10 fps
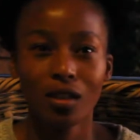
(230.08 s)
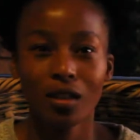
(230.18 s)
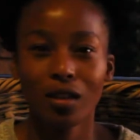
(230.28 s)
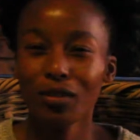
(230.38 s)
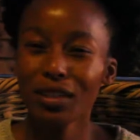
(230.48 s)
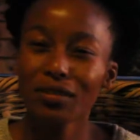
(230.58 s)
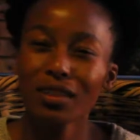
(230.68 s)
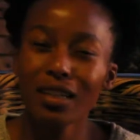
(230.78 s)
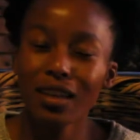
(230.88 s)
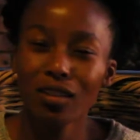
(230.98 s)
I don't even
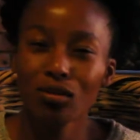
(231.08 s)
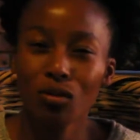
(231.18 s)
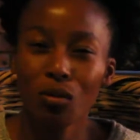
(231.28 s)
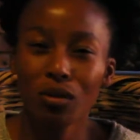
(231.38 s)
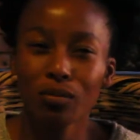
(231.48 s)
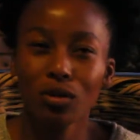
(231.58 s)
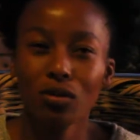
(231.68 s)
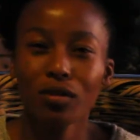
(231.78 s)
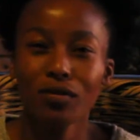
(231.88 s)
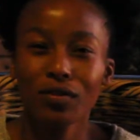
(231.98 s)
think I should call them
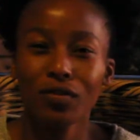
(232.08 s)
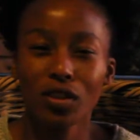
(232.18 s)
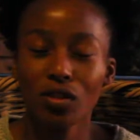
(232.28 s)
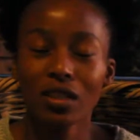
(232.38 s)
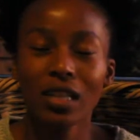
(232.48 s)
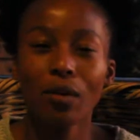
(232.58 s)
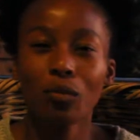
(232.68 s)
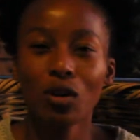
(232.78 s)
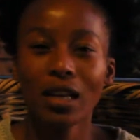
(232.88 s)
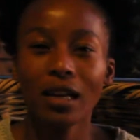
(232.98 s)
stock fills. They are
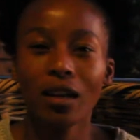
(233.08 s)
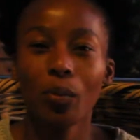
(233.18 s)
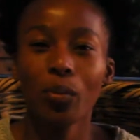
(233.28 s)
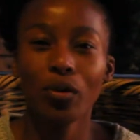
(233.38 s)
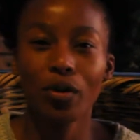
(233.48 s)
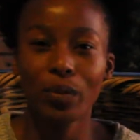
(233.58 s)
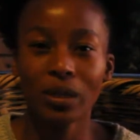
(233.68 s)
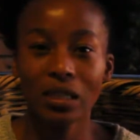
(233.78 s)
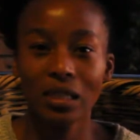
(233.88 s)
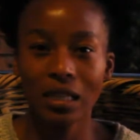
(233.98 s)
more like
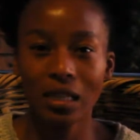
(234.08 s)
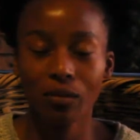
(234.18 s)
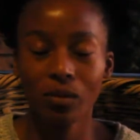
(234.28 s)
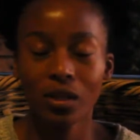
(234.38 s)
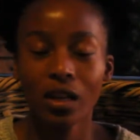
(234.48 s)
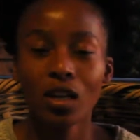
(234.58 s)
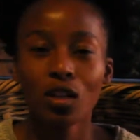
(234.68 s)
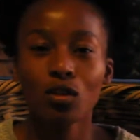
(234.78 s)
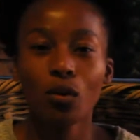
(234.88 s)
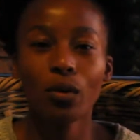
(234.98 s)
pyramid schemes.
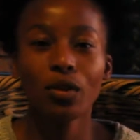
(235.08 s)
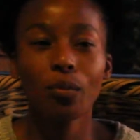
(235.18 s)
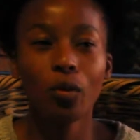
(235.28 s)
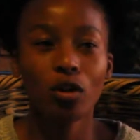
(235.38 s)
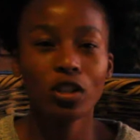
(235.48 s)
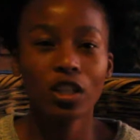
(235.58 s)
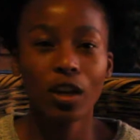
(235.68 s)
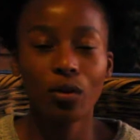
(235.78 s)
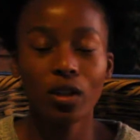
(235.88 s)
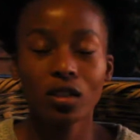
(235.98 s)
So with the
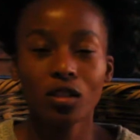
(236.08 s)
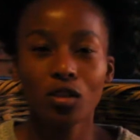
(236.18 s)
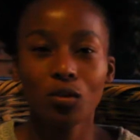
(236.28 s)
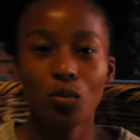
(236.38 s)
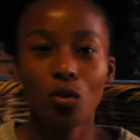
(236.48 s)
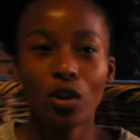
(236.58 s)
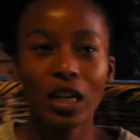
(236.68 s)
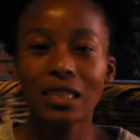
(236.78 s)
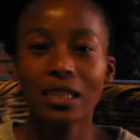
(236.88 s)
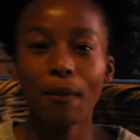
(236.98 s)
Mogodishano,
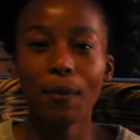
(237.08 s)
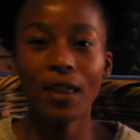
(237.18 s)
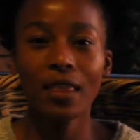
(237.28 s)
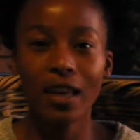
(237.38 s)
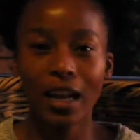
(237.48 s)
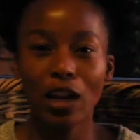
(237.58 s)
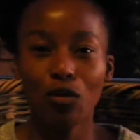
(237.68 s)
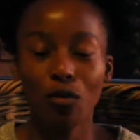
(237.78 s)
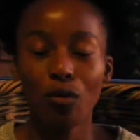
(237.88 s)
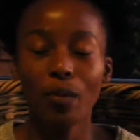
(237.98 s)
it's something that I
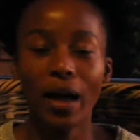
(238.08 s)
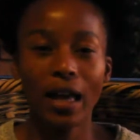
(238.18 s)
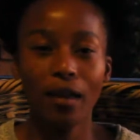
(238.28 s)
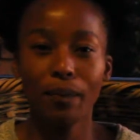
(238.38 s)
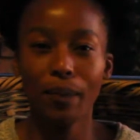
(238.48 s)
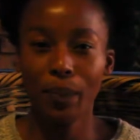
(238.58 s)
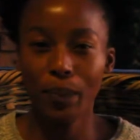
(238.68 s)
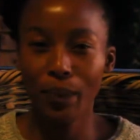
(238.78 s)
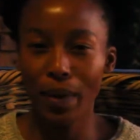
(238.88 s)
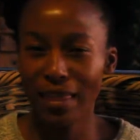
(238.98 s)
know my
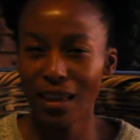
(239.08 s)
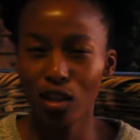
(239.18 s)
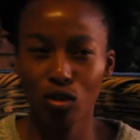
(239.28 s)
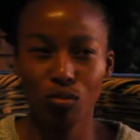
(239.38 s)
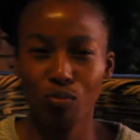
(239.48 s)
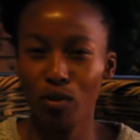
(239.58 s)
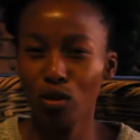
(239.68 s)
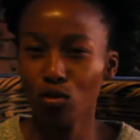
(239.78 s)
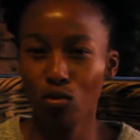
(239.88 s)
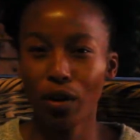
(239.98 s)
mother has
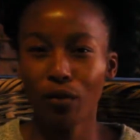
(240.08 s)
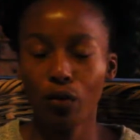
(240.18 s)
been doing for